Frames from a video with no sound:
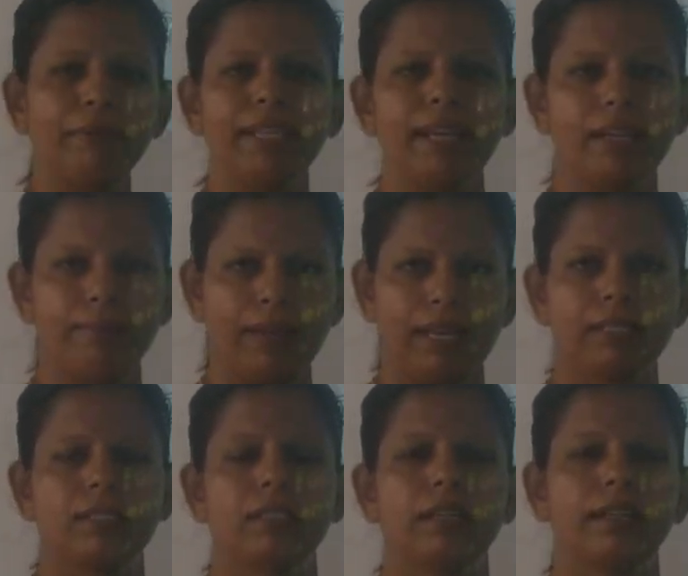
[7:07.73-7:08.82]
we can name as
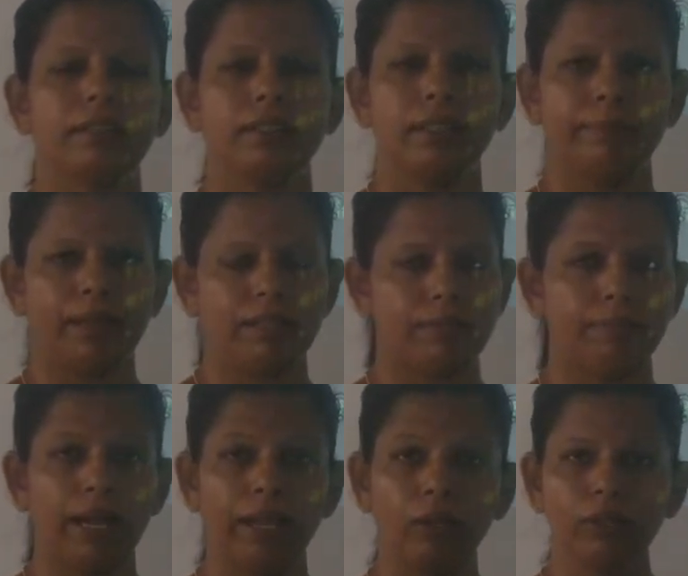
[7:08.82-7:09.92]
another name as
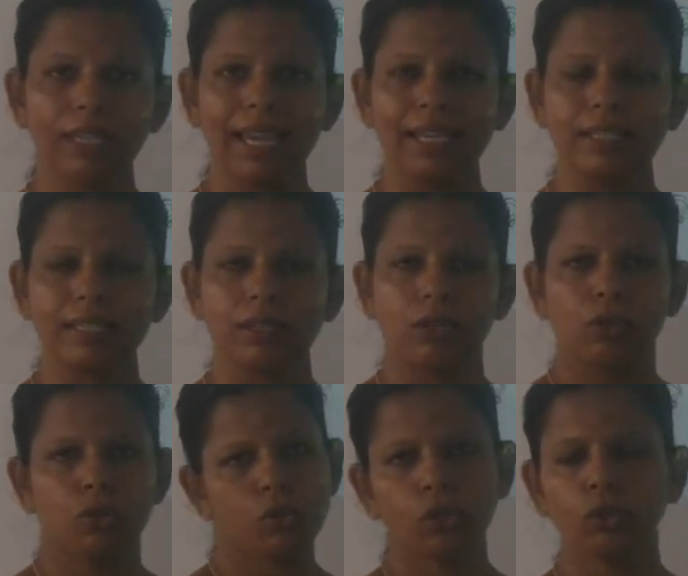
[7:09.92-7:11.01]

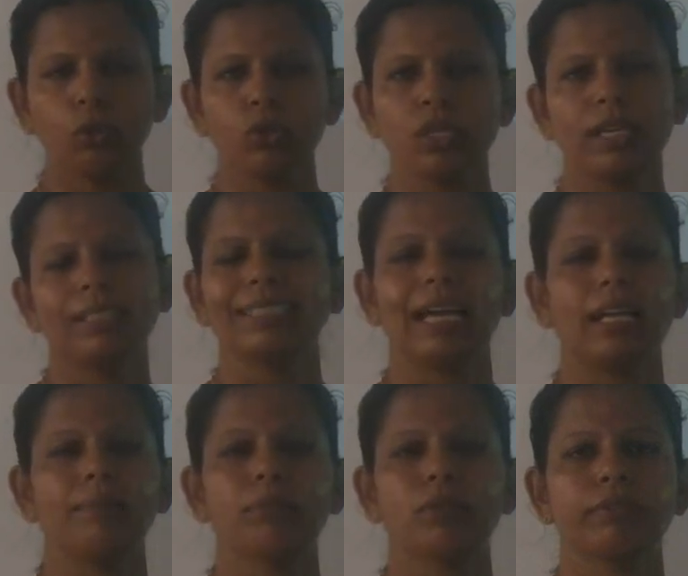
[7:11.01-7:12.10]
biogas. So those are the
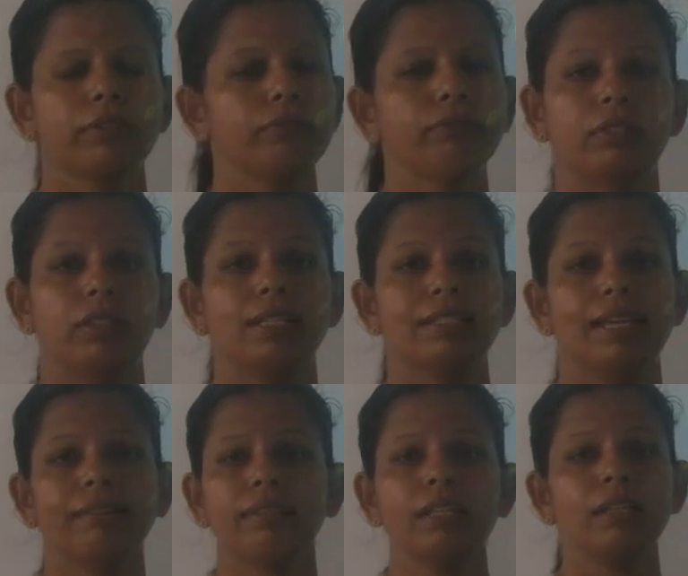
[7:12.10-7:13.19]
types of the fuels
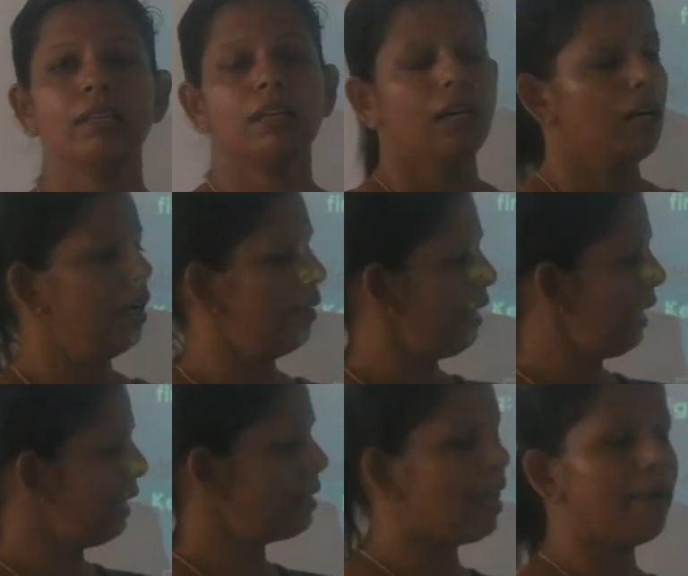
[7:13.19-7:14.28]
and
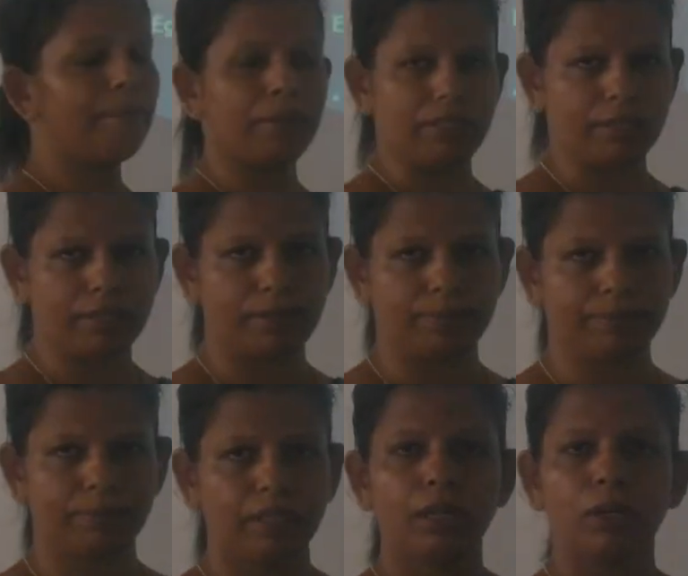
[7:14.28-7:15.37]
their
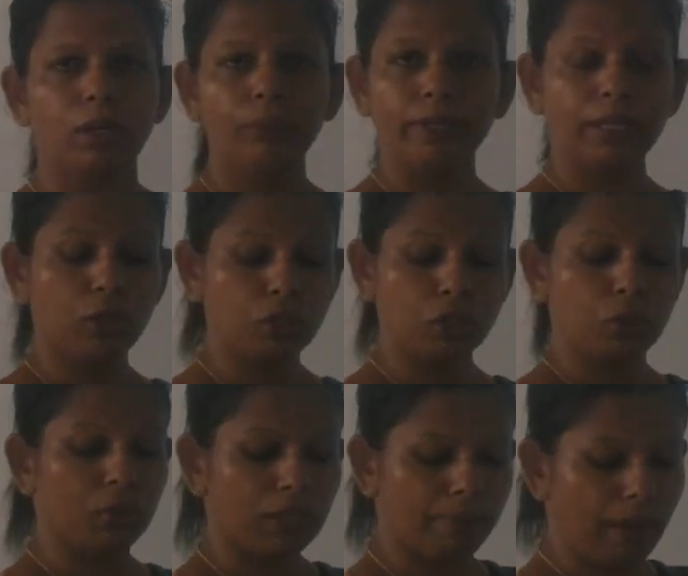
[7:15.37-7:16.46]
examples. Now we are going to
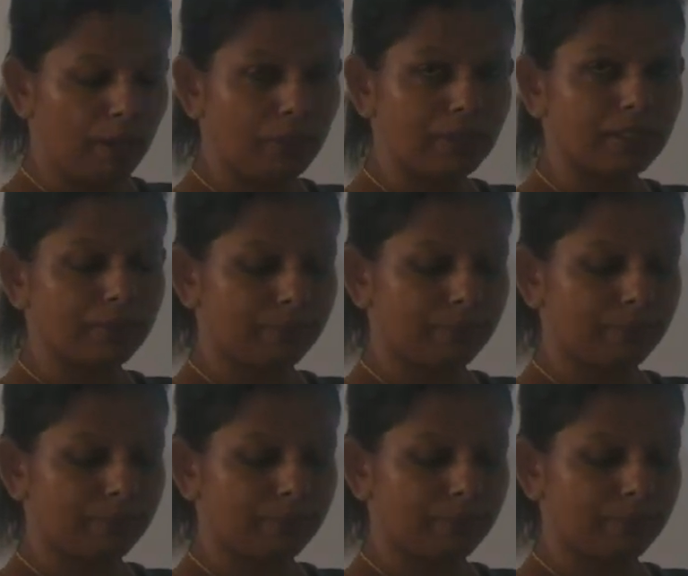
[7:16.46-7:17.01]
talk about